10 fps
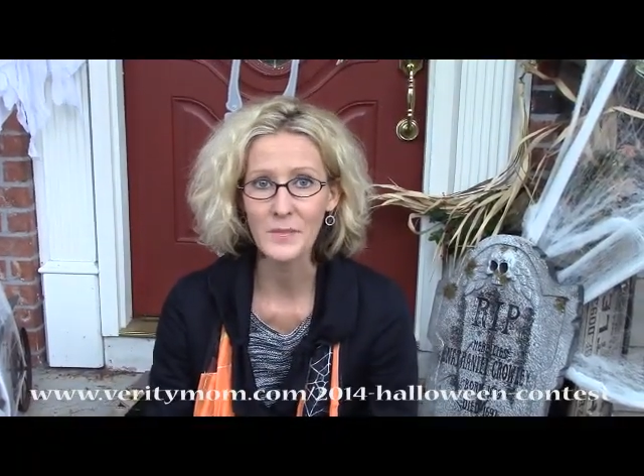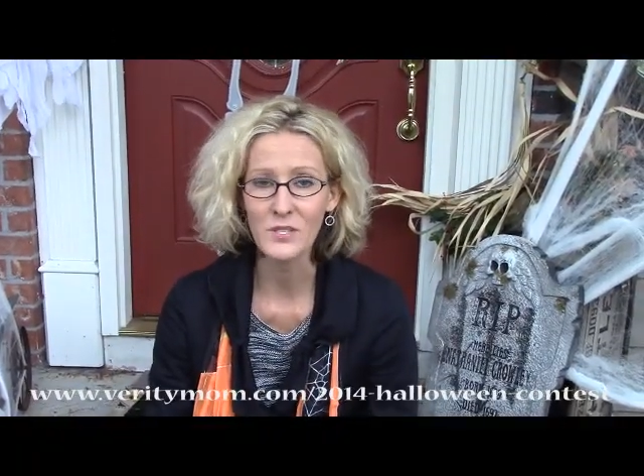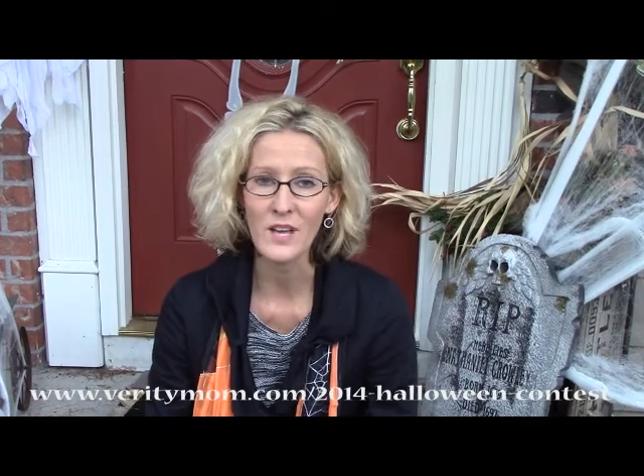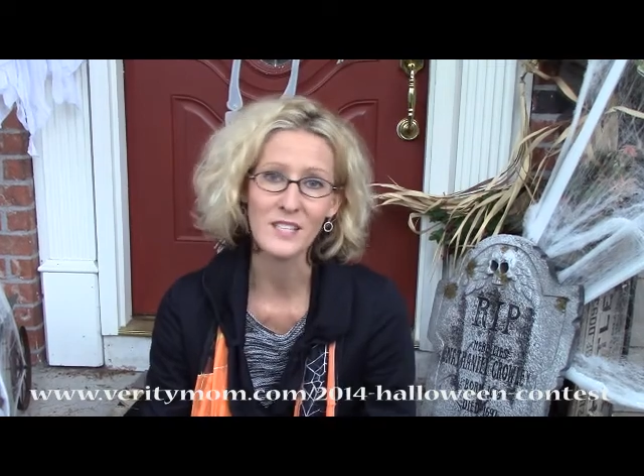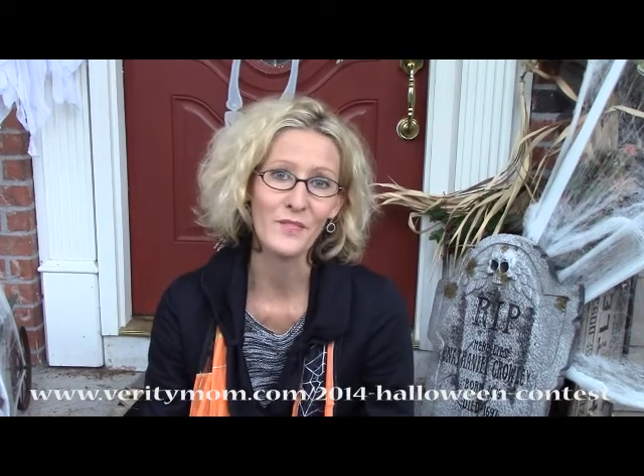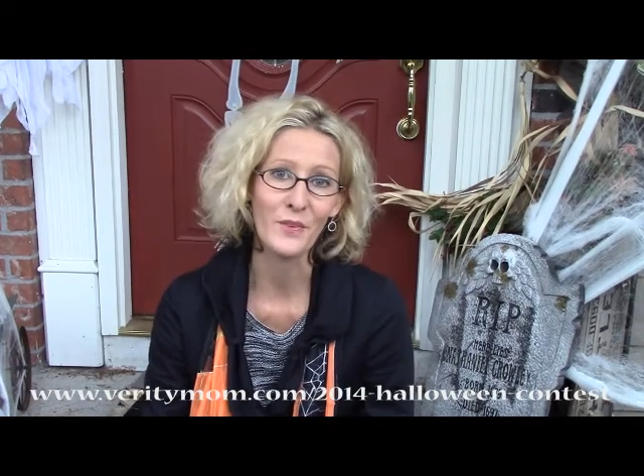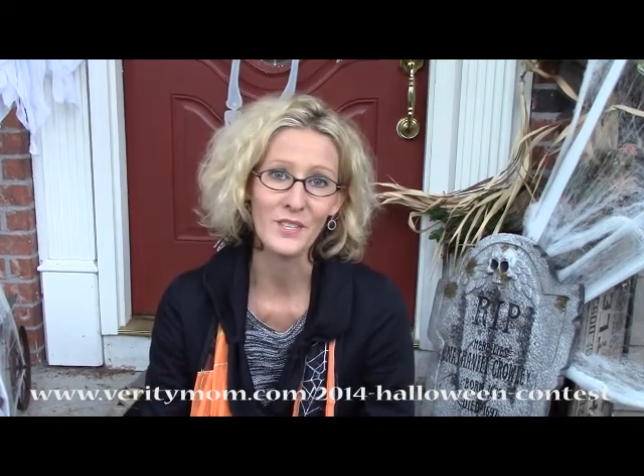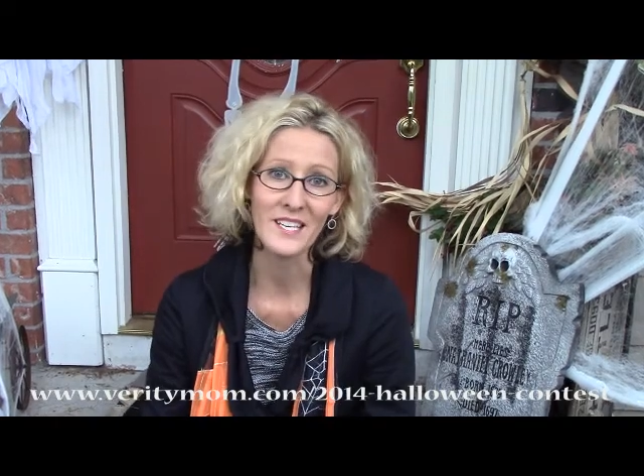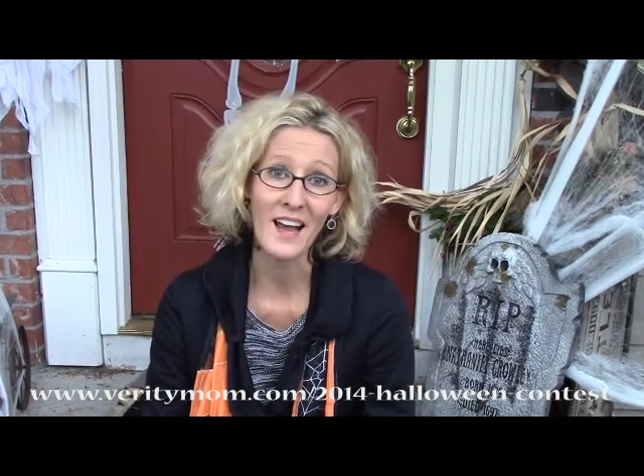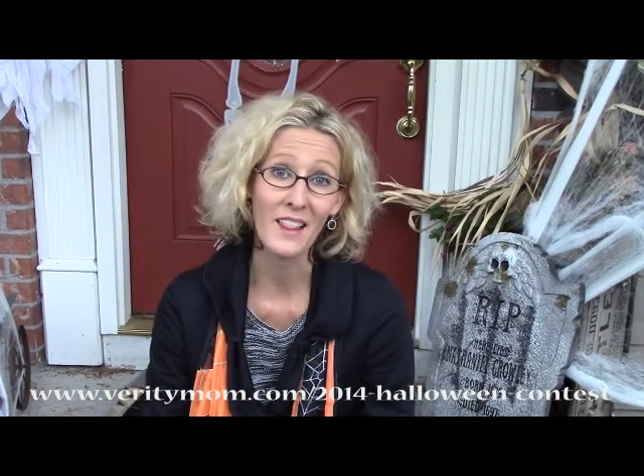twenty
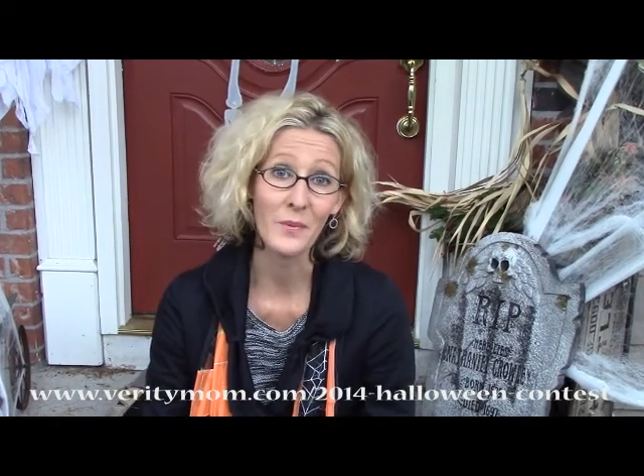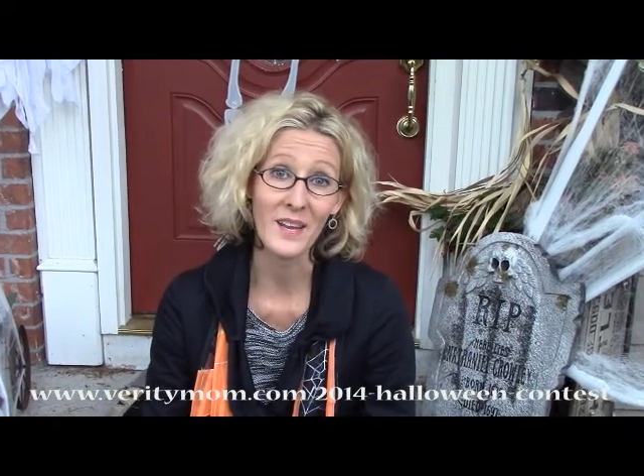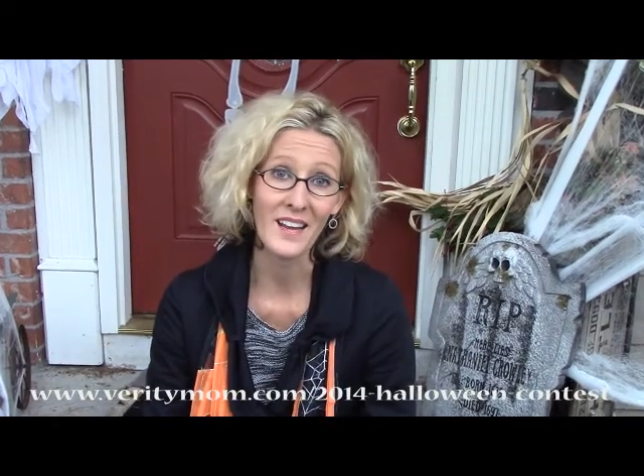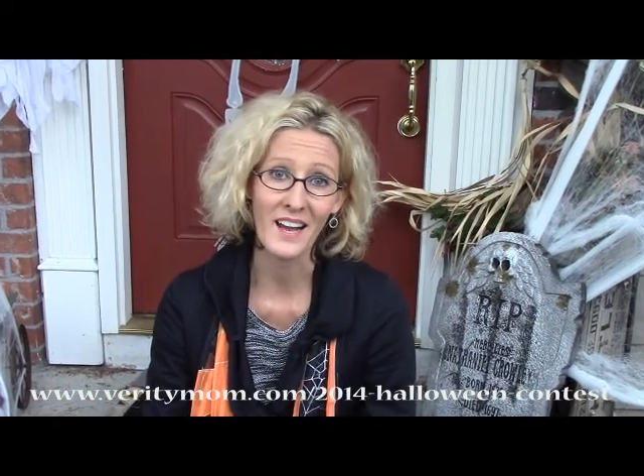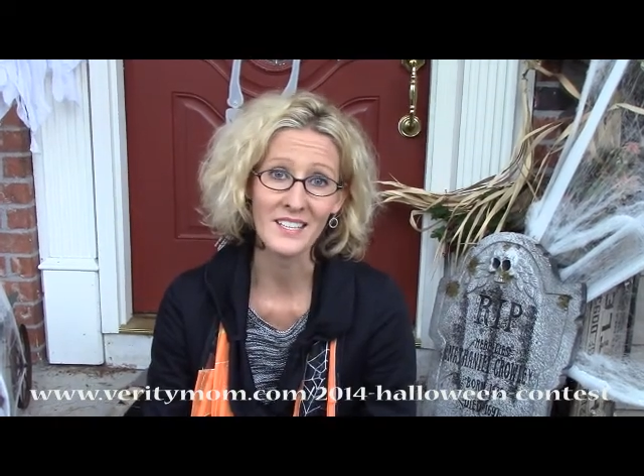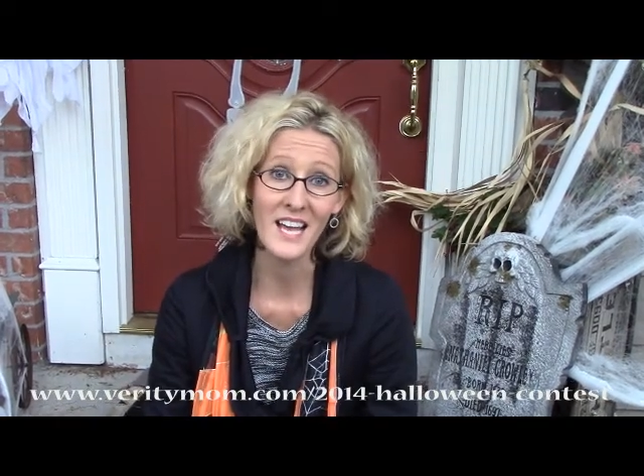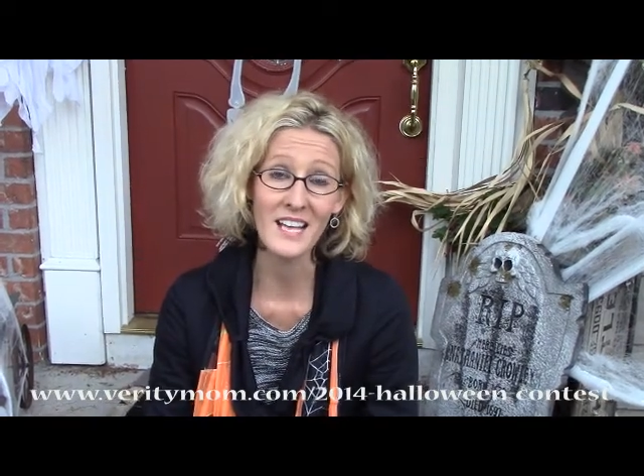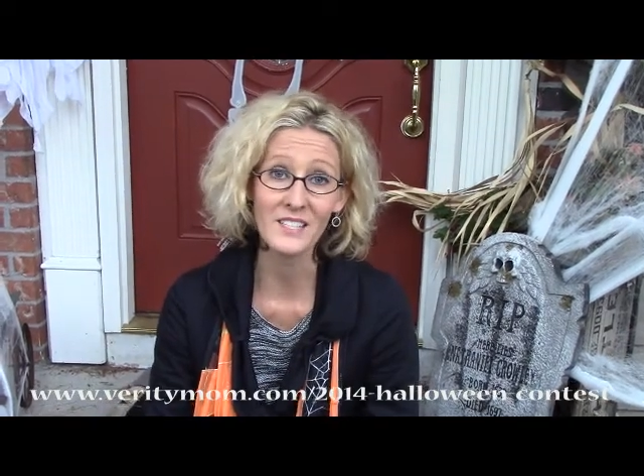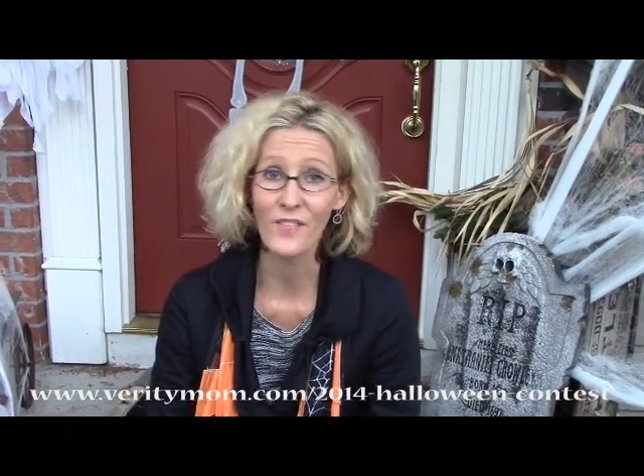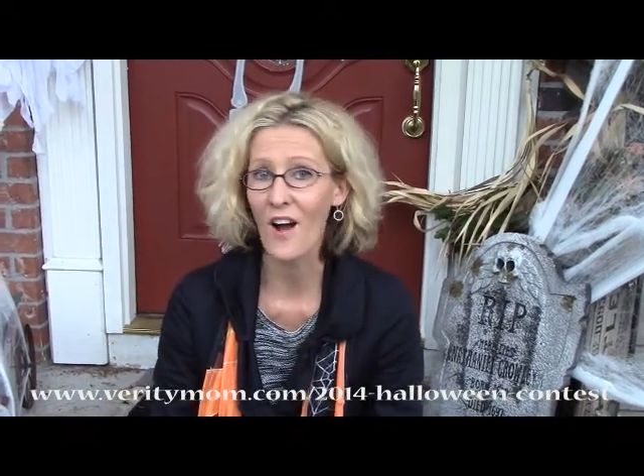fourteen Halloween
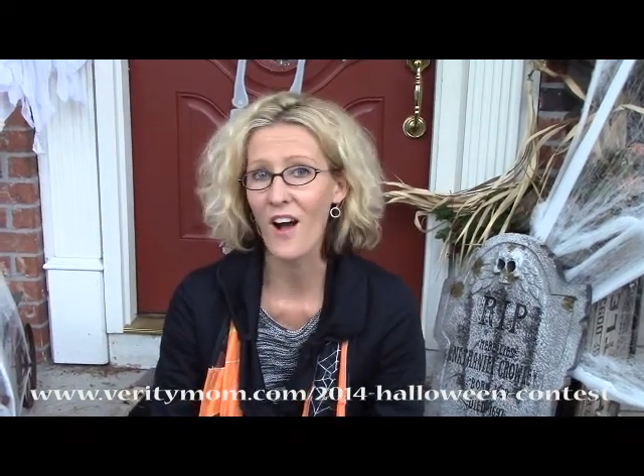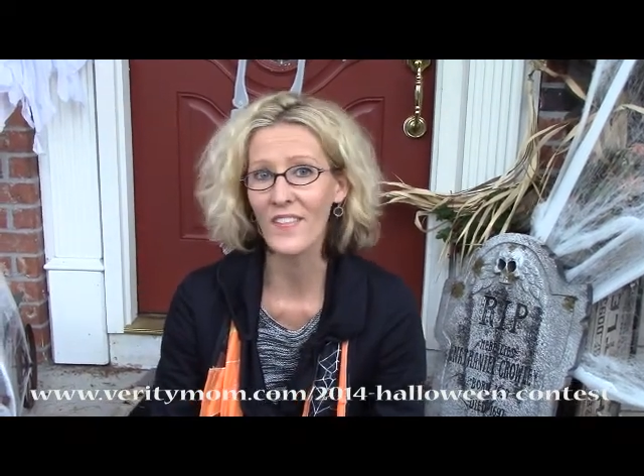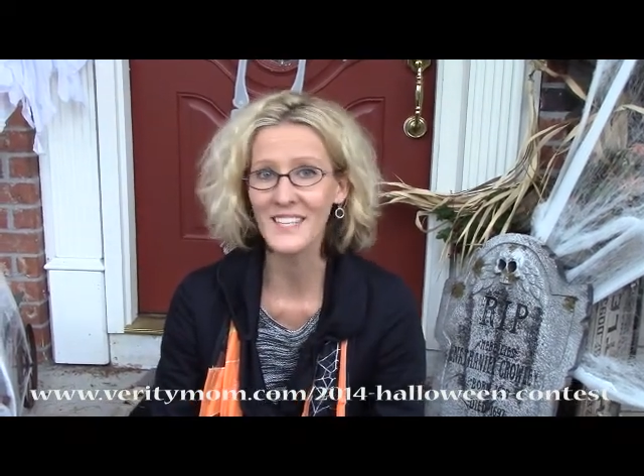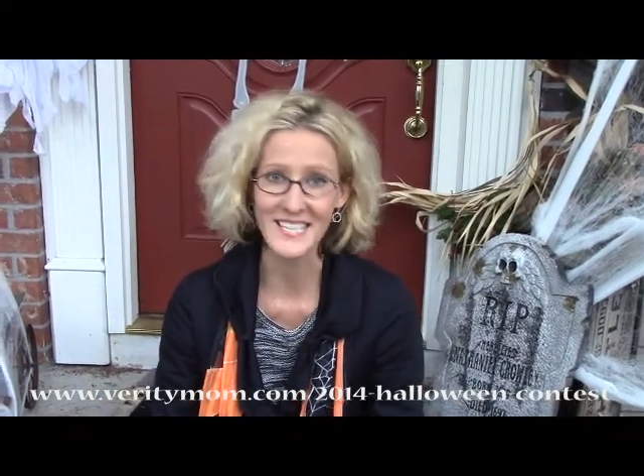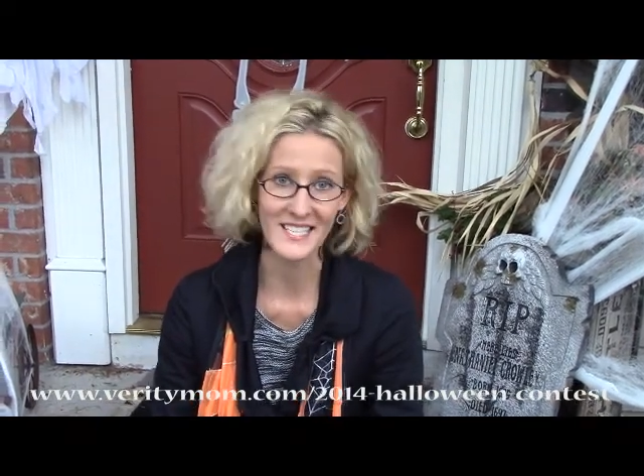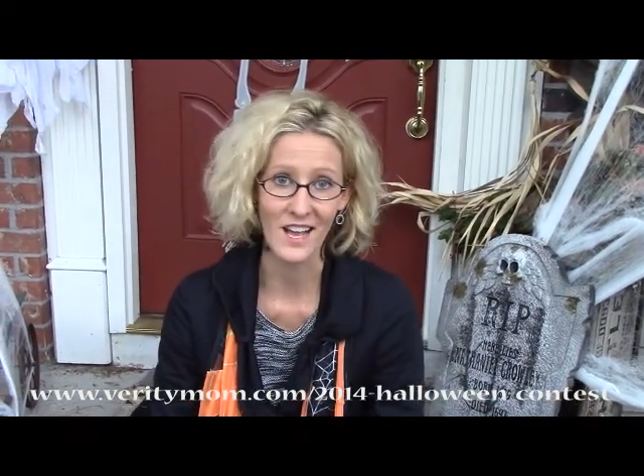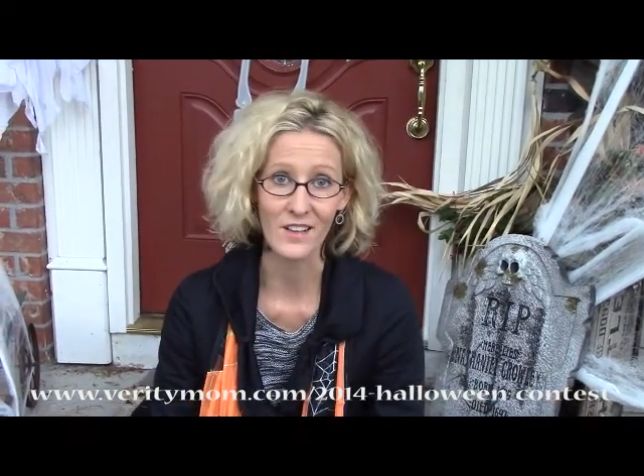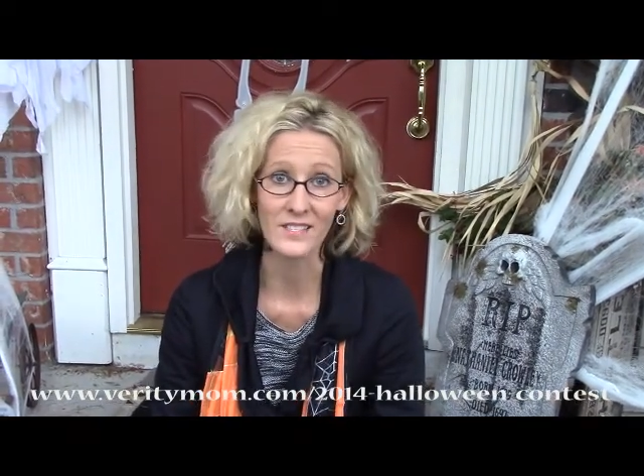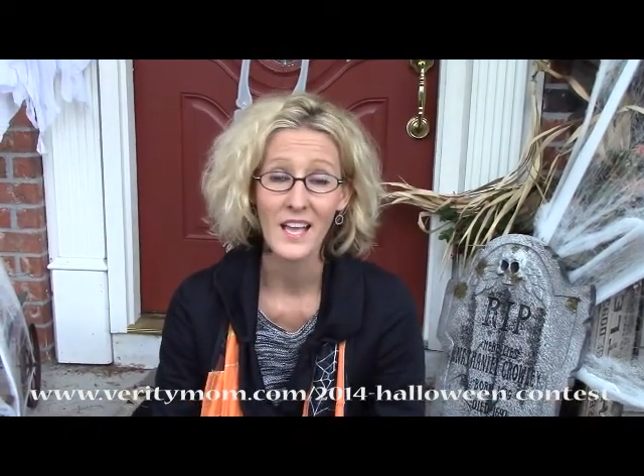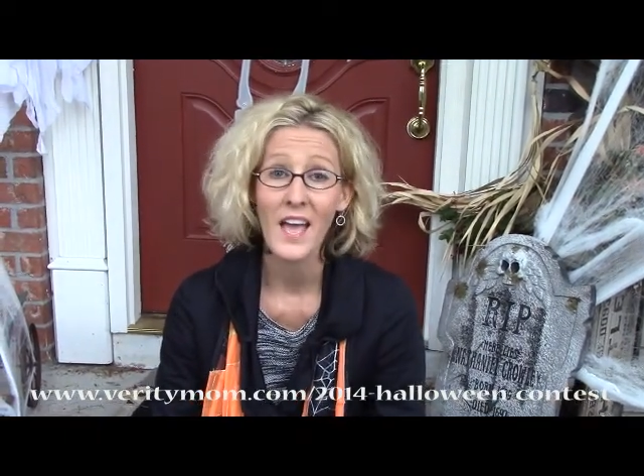Contest for all the
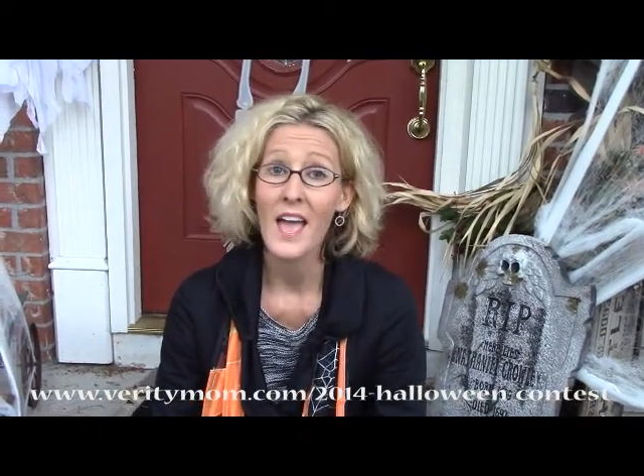details.